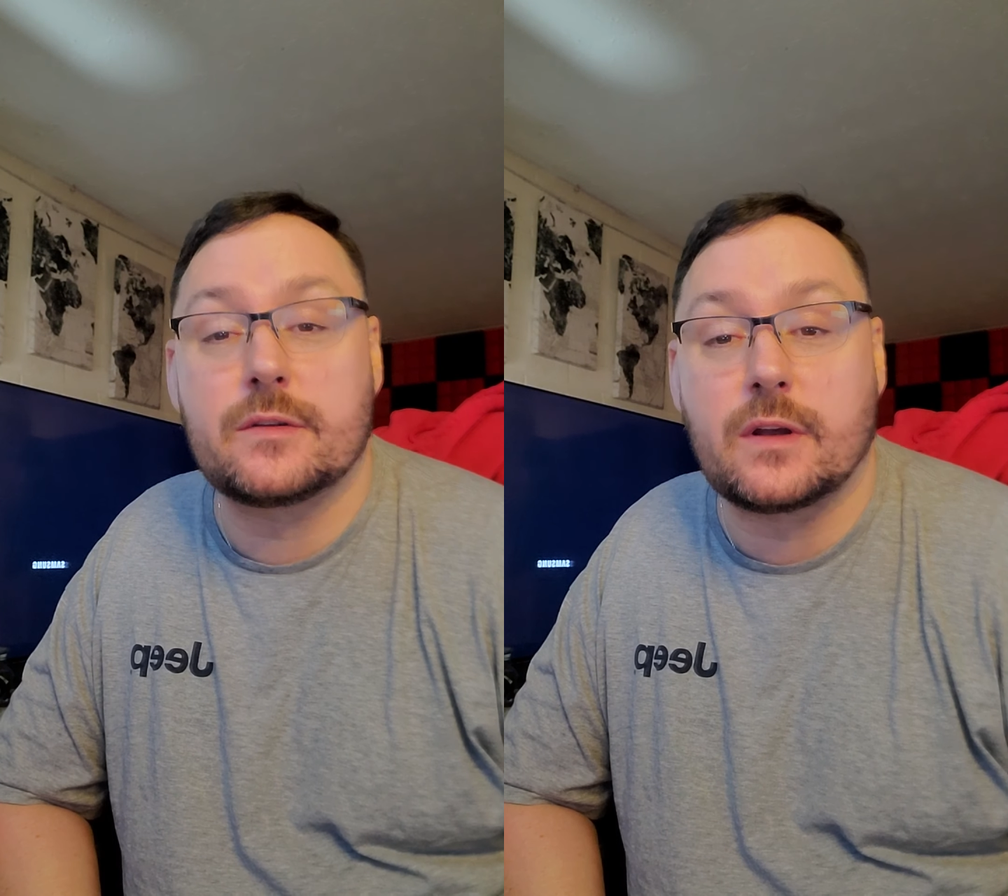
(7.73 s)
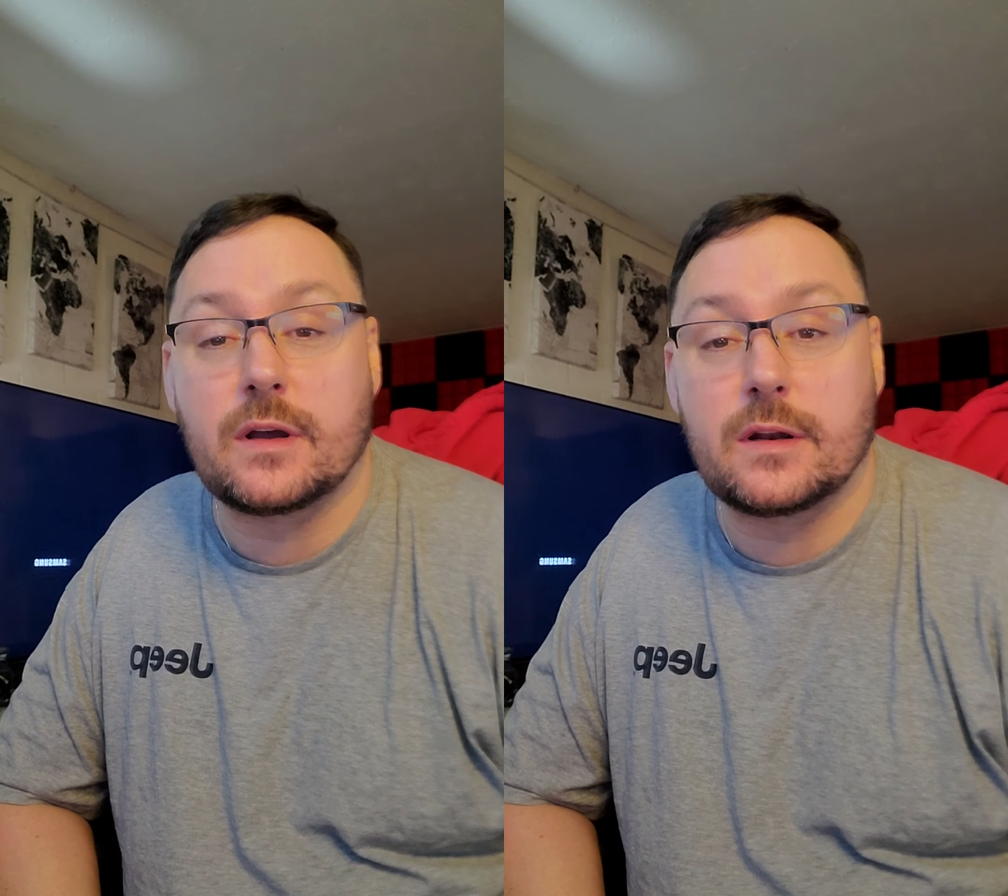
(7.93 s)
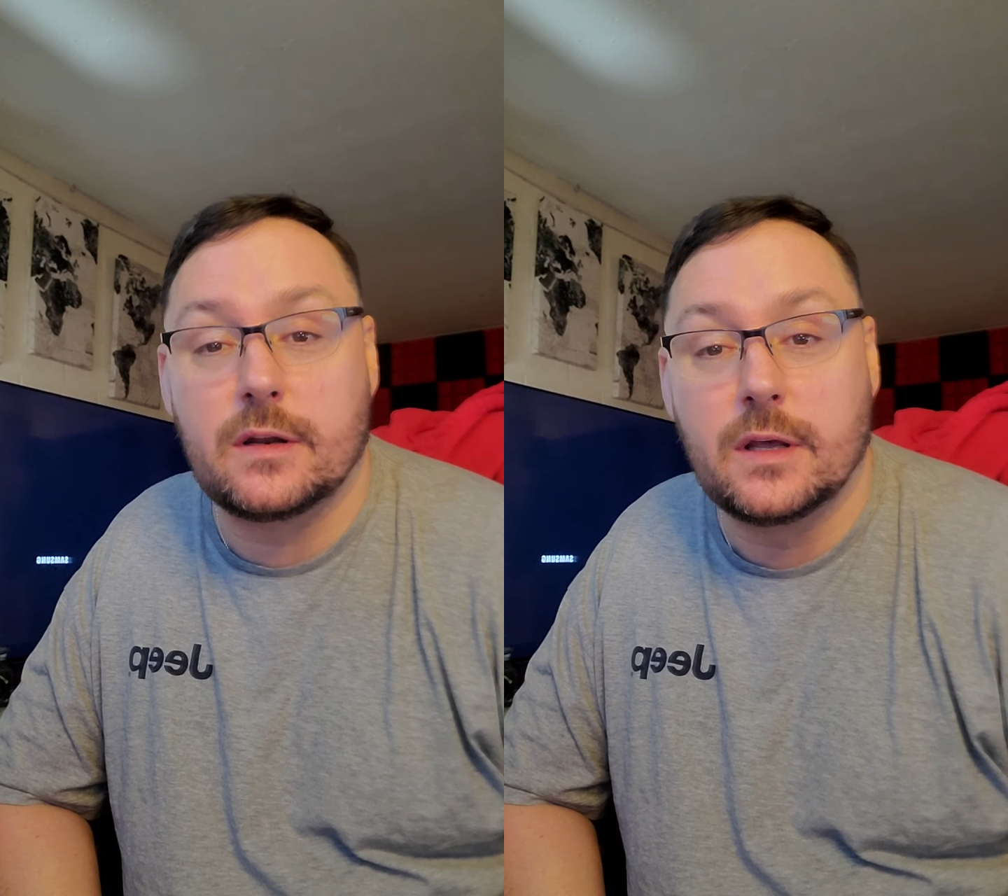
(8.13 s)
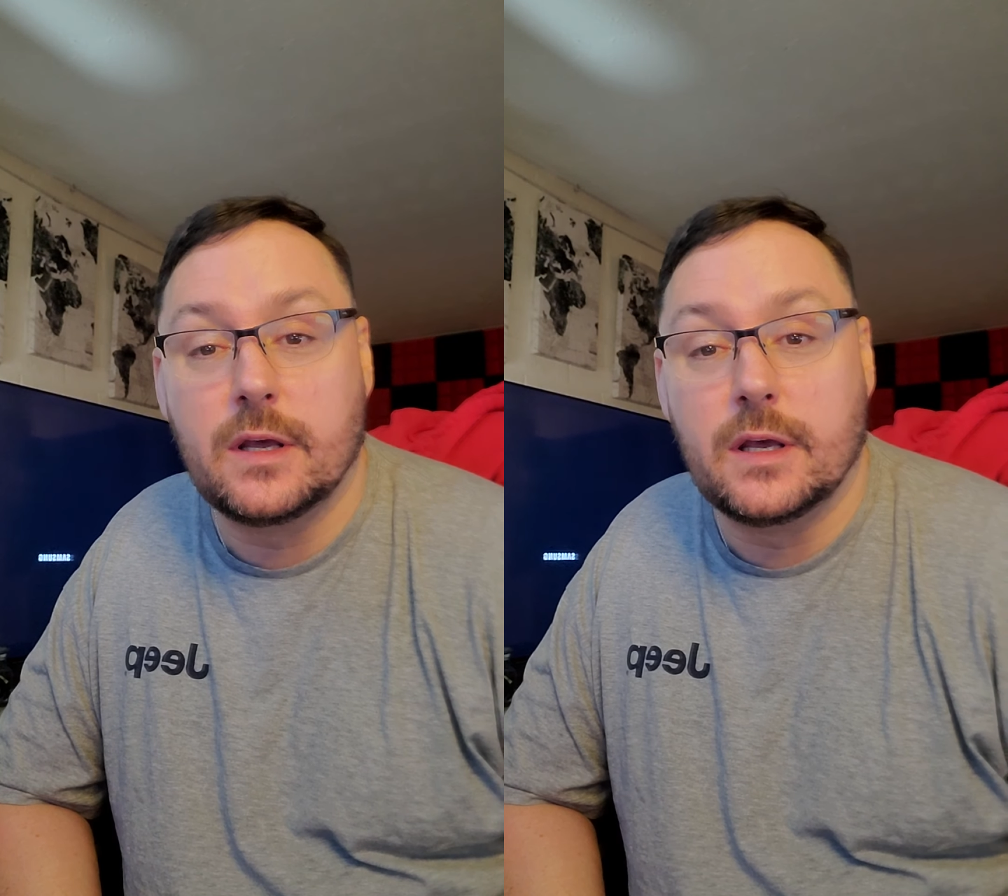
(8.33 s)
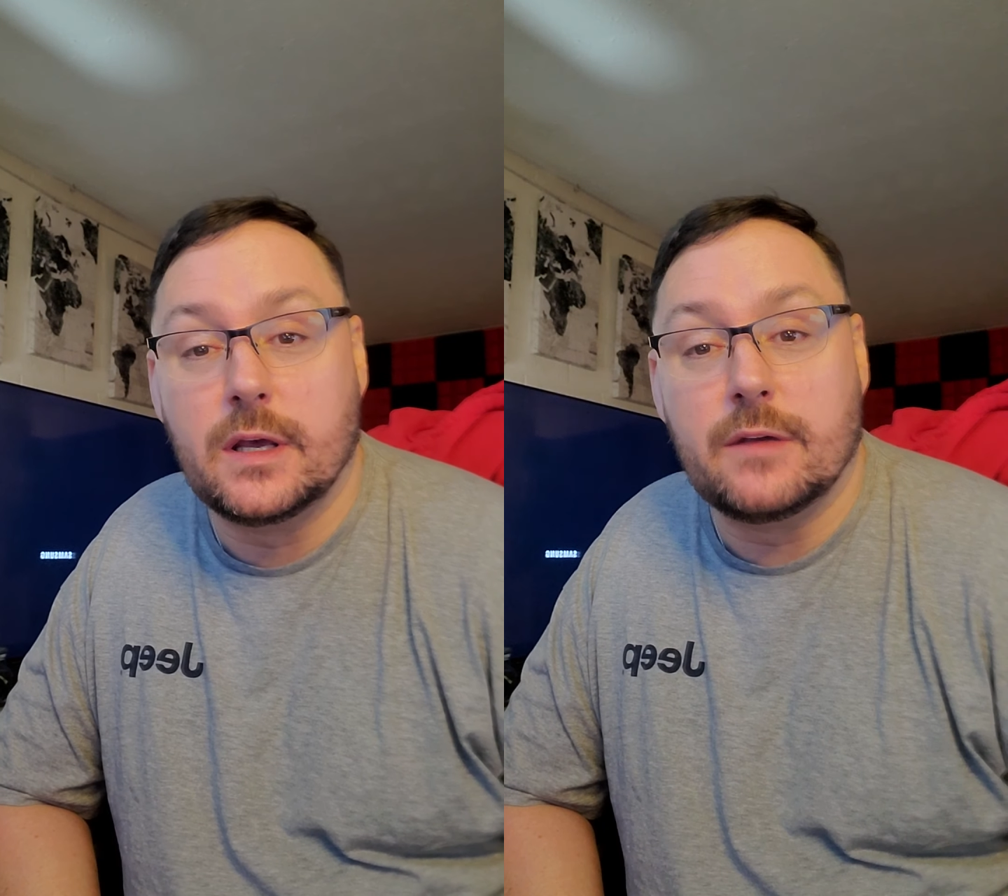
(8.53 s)
on
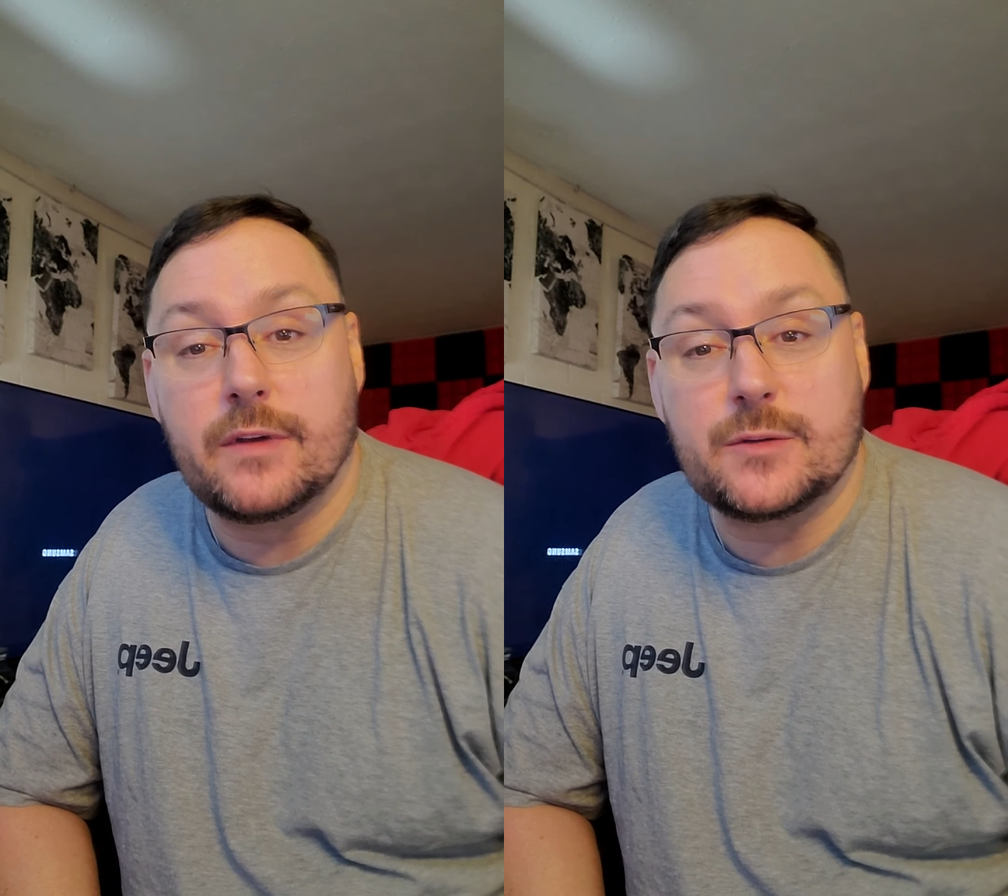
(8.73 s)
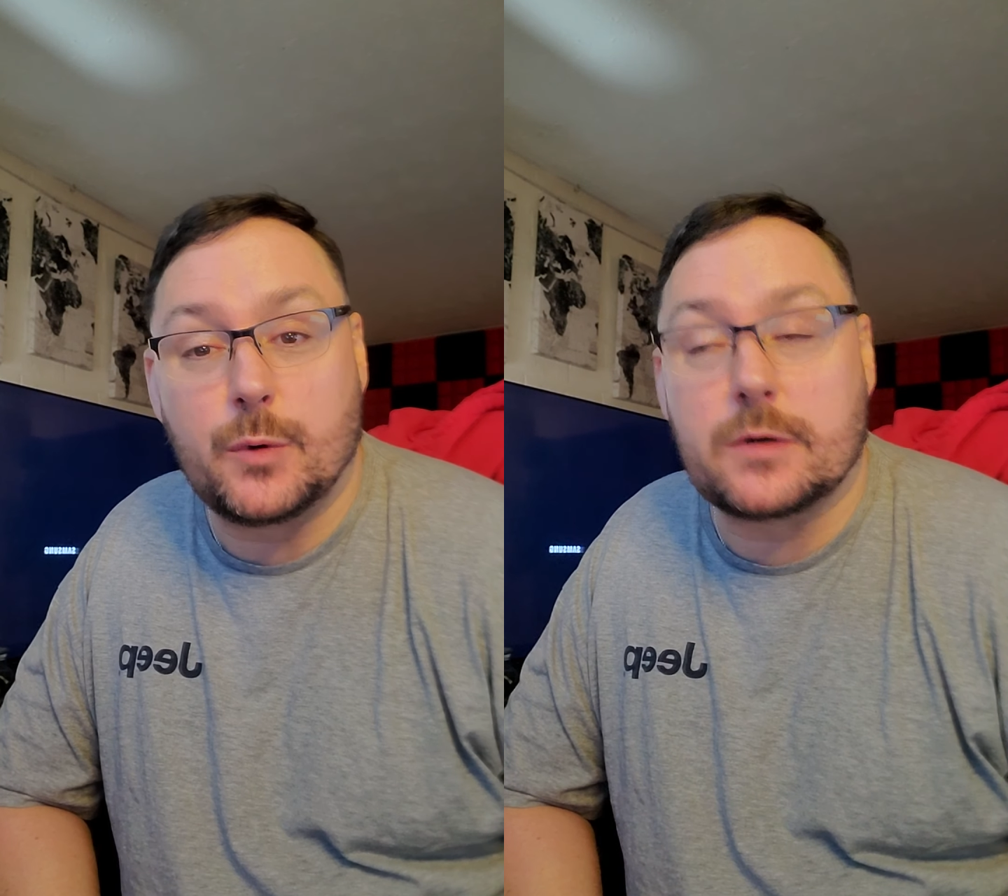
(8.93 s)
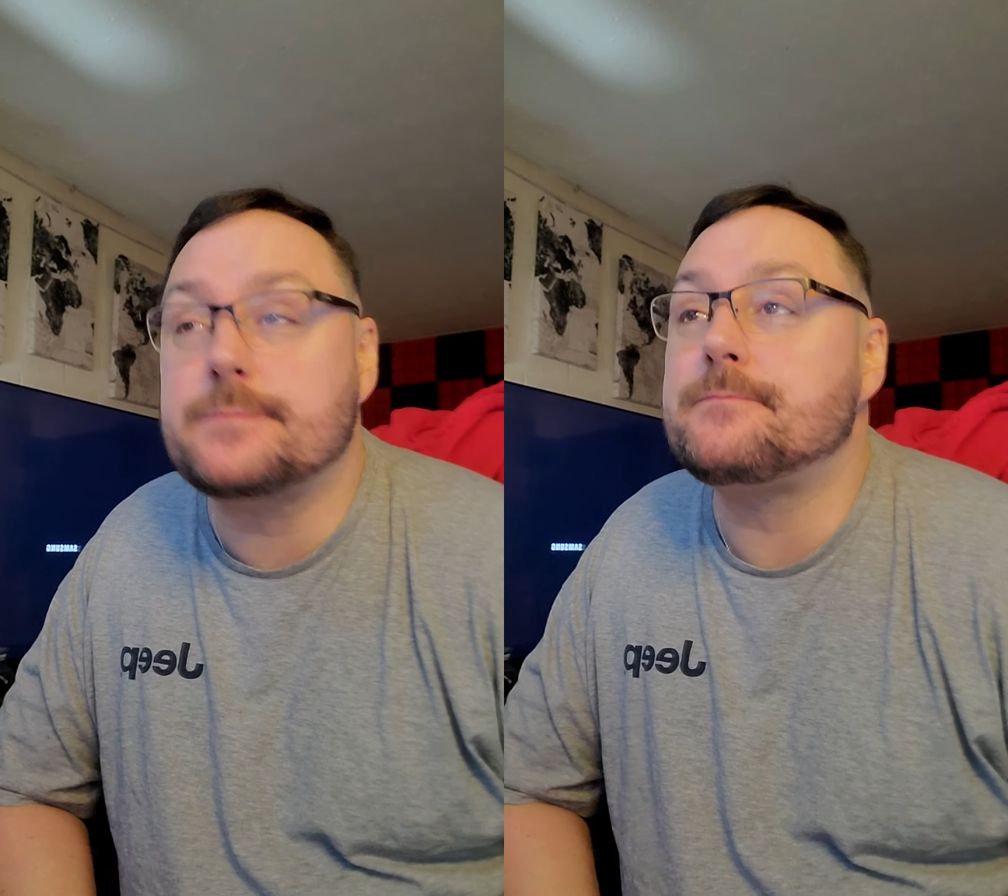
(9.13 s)
Facebook